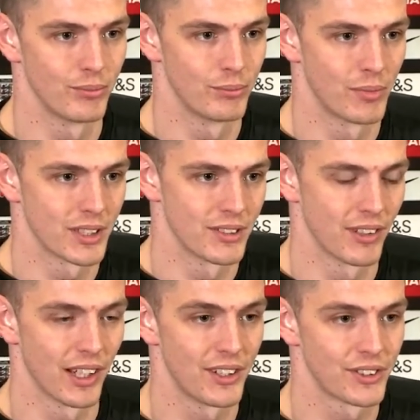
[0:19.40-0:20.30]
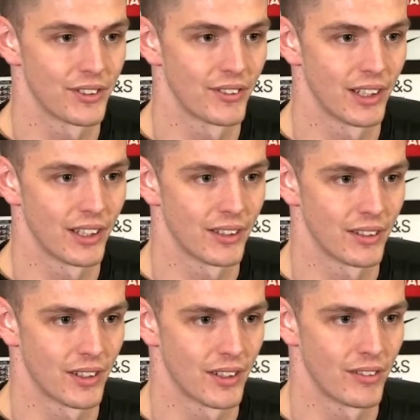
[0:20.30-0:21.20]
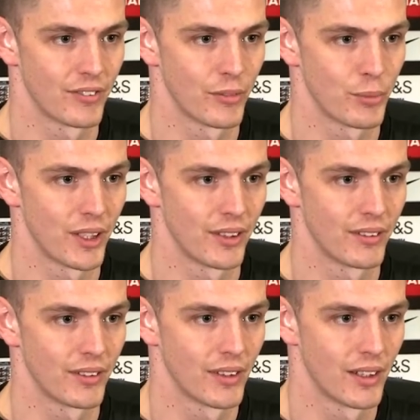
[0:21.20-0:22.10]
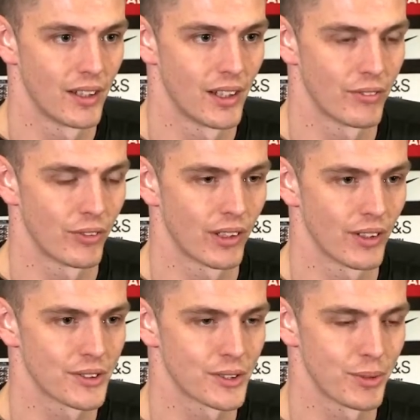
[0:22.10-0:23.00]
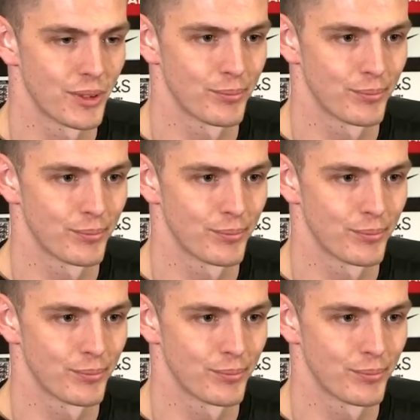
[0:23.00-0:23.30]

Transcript: massive elation really for me and everyone close to me.